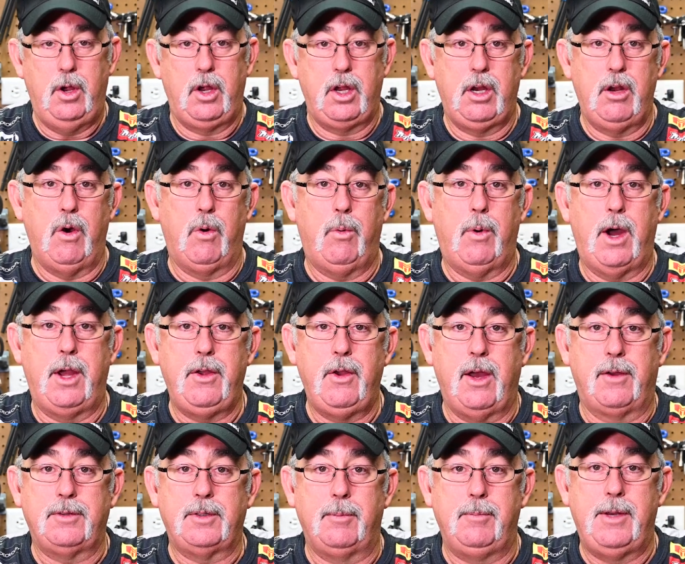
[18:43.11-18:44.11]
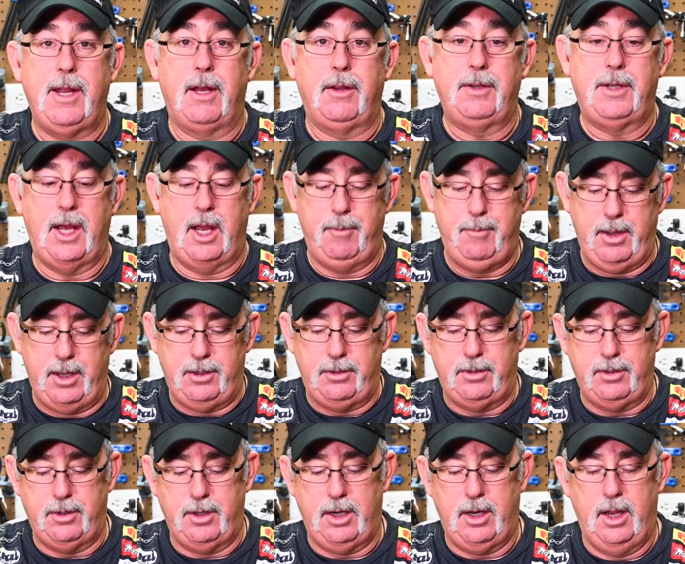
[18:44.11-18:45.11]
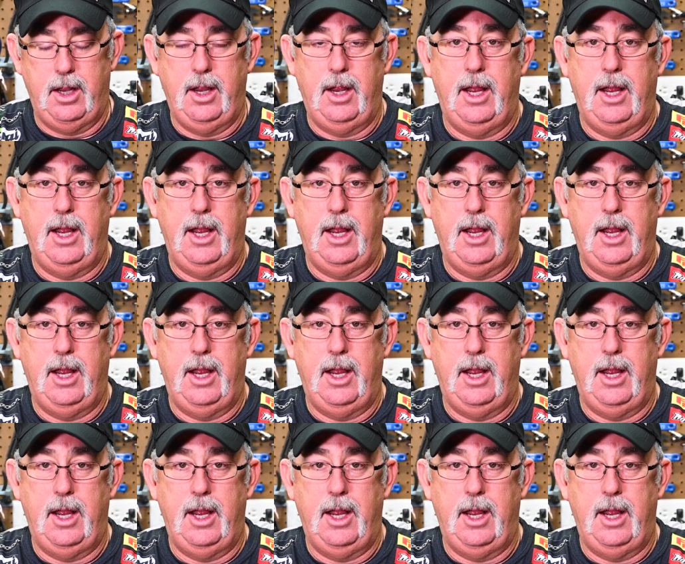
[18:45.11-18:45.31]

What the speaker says: you know, while you have some downtime into it.